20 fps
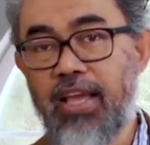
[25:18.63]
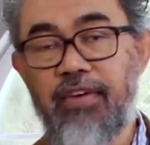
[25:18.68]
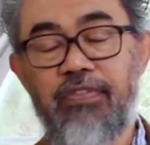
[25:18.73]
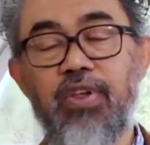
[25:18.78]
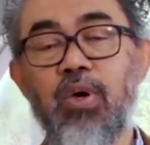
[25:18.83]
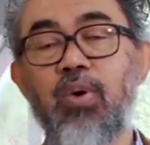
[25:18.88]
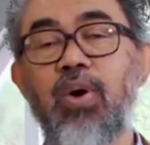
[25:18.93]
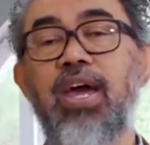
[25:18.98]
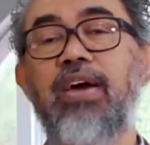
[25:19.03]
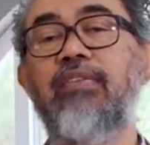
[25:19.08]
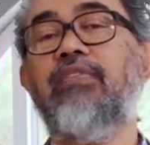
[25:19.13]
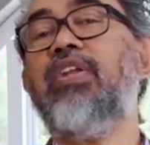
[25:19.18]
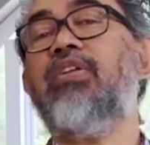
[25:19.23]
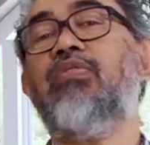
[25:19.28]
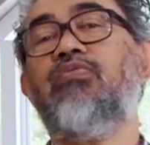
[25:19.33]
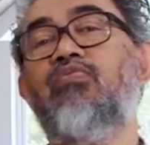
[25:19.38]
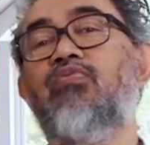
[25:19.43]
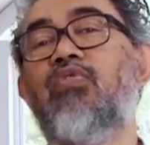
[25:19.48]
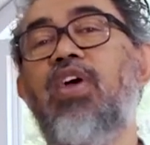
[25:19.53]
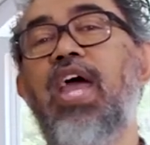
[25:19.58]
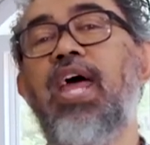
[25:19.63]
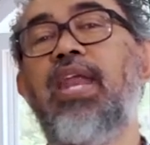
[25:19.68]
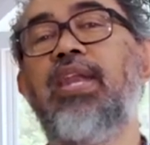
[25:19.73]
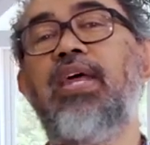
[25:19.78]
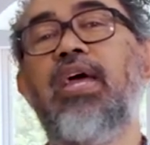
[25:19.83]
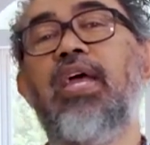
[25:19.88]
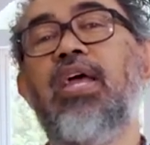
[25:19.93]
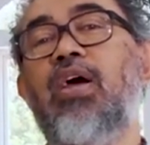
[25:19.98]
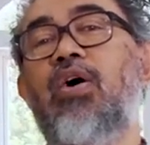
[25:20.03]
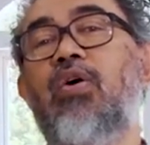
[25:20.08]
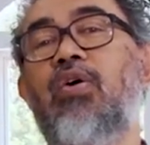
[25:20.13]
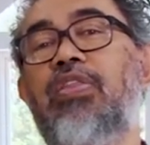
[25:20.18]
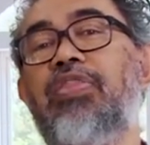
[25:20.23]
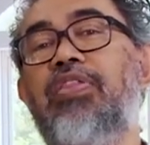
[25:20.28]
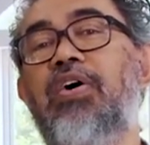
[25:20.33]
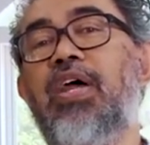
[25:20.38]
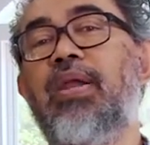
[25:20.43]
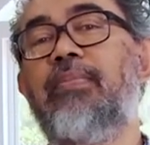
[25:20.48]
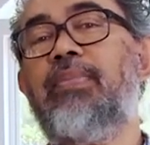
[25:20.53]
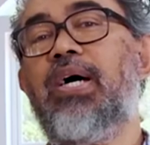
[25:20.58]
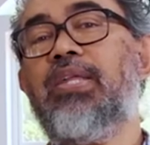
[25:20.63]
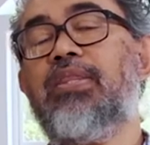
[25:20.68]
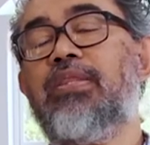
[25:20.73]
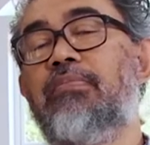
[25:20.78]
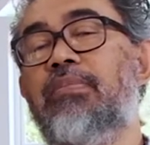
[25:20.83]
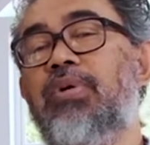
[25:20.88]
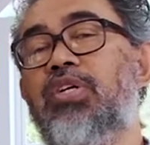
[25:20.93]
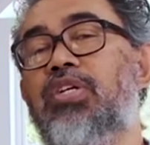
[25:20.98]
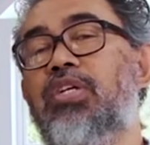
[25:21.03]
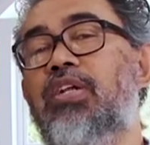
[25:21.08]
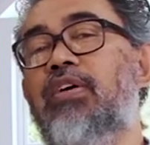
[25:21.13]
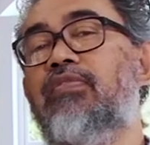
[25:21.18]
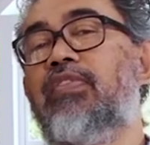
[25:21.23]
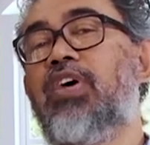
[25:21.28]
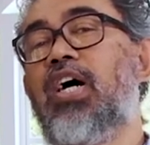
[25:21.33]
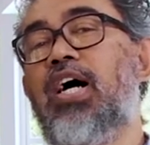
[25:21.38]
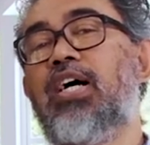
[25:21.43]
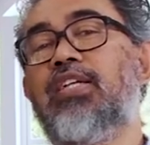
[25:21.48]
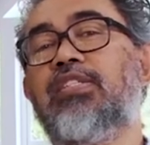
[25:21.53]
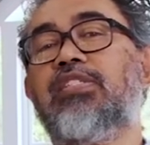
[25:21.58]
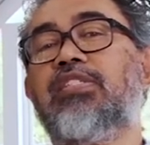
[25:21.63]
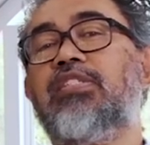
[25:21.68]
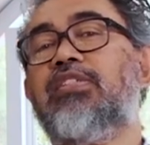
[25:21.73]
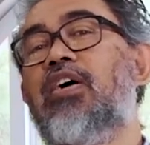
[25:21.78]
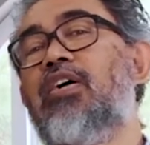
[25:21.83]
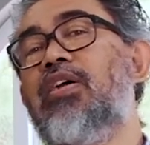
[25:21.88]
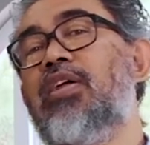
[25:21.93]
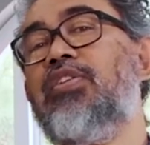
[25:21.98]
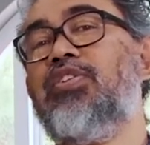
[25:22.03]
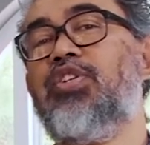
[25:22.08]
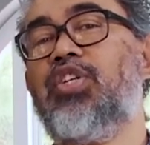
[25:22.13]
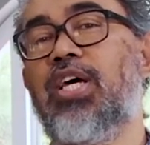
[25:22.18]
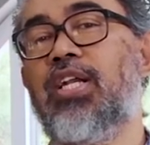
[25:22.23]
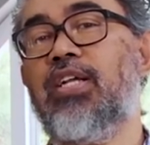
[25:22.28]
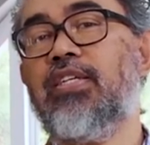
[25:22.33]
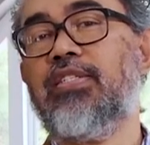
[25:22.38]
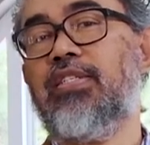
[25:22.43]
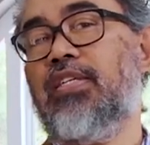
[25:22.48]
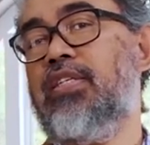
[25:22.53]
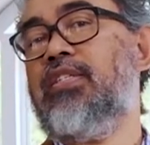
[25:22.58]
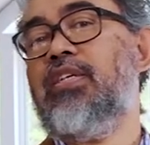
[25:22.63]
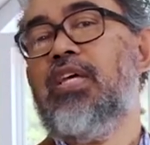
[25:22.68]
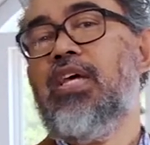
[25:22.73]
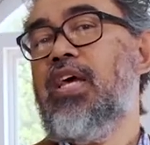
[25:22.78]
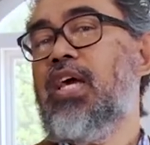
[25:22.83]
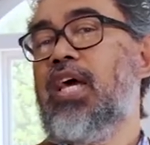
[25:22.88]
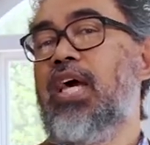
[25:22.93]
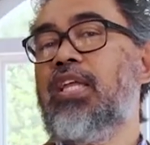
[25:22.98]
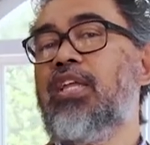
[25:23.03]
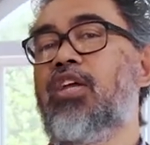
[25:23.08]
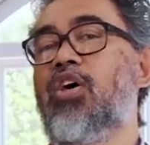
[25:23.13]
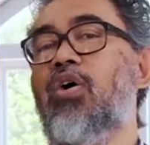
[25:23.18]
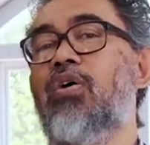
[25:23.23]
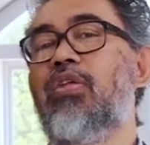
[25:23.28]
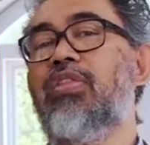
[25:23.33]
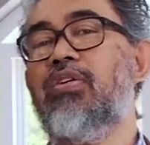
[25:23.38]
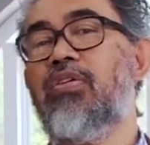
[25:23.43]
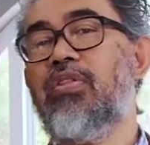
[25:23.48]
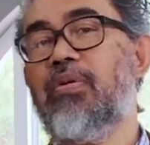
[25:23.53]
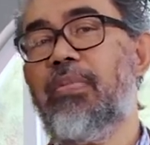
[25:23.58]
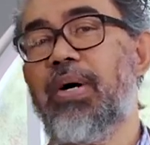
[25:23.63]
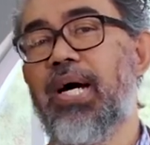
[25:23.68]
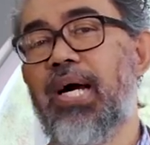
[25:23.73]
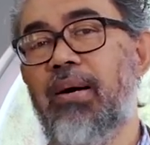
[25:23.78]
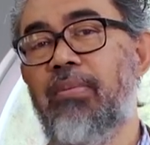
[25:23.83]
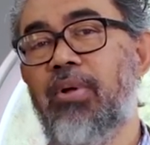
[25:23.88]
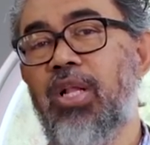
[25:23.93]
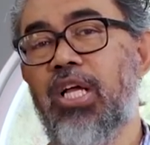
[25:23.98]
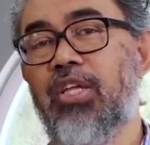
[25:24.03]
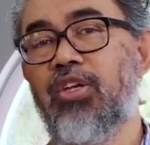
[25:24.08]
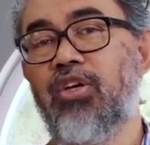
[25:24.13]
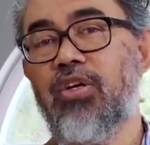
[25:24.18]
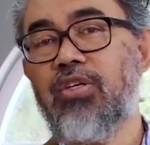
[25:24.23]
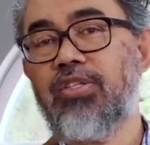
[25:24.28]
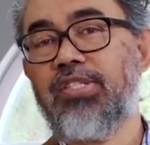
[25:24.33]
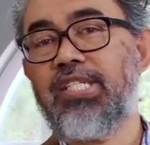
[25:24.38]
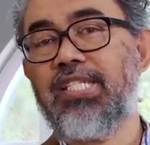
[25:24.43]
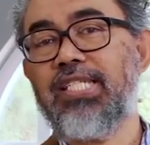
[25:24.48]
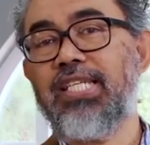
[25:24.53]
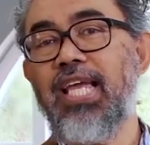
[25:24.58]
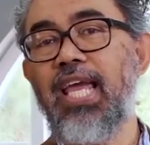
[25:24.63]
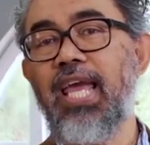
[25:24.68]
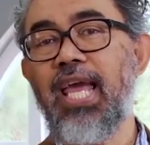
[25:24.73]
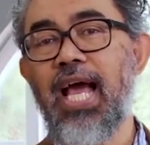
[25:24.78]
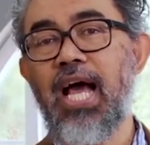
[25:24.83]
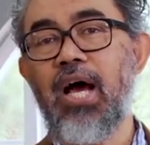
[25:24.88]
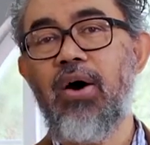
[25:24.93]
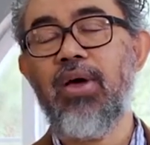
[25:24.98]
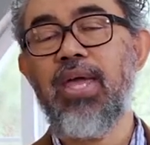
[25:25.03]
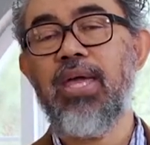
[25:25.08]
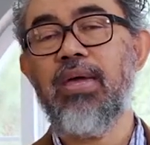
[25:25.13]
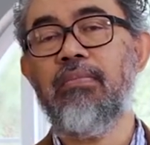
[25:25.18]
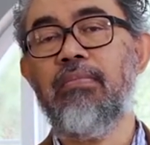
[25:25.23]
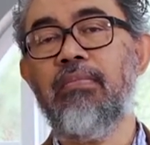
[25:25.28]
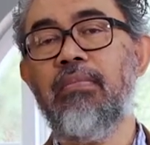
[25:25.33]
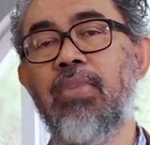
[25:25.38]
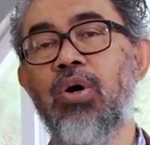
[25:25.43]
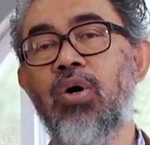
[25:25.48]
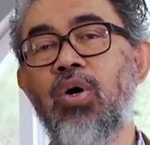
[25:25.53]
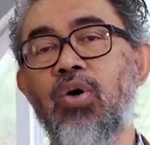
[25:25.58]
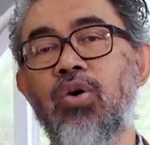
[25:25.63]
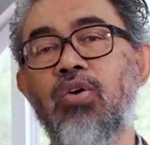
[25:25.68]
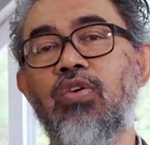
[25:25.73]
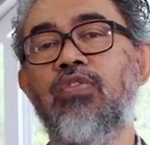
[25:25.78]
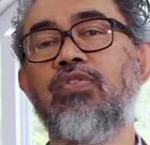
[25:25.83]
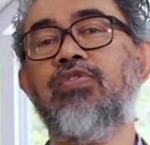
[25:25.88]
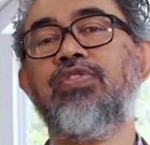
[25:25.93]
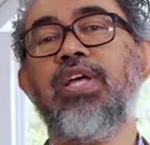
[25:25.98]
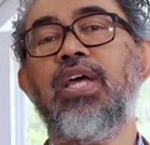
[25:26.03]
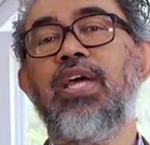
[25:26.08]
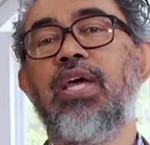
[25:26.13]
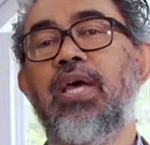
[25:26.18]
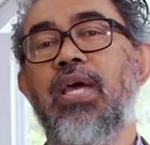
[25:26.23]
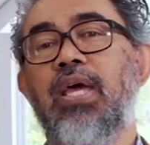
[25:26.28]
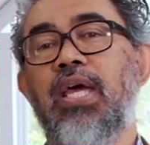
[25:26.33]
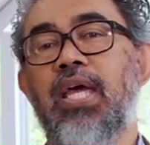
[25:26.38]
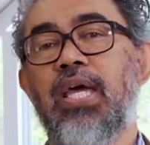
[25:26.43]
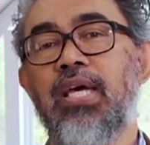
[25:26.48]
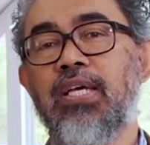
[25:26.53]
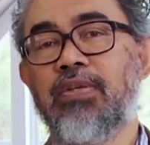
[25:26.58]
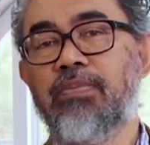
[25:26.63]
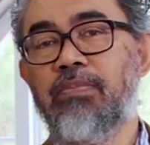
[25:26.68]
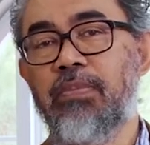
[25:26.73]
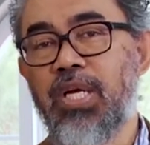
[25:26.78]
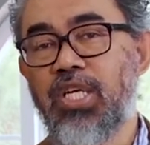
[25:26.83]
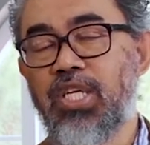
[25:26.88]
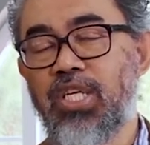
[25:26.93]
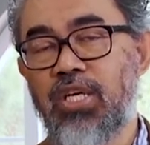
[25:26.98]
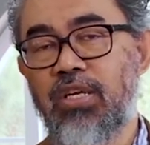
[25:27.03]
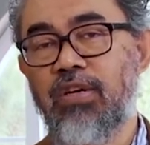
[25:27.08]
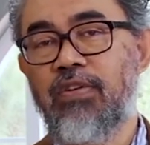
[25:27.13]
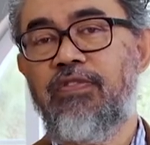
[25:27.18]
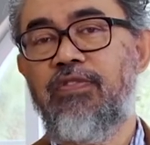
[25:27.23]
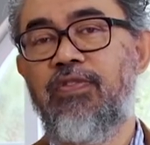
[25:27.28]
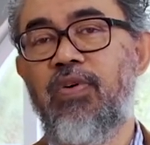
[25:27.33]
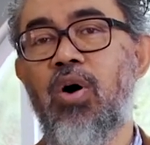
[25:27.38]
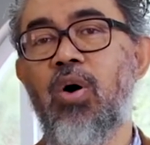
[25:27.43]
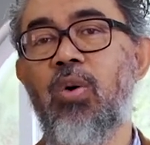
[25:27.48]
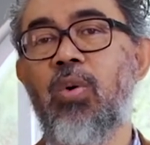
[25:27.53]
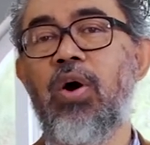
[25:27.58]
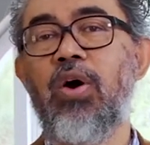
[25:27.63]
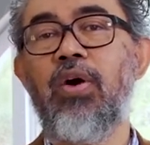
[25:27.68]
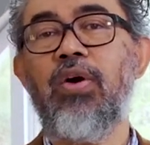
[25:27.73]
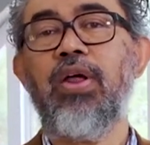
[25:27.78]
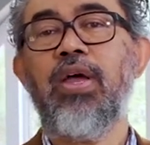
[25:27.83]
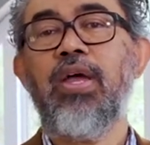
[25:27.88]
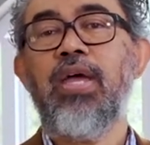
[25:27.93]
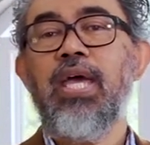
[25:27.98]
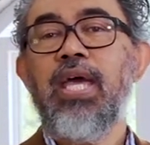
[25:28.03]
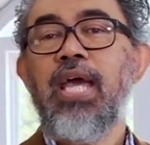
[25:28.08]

If you haven't read or thought about the mission of God, start in Genesis and go through the Bible, and you'll see how He moves His mission forward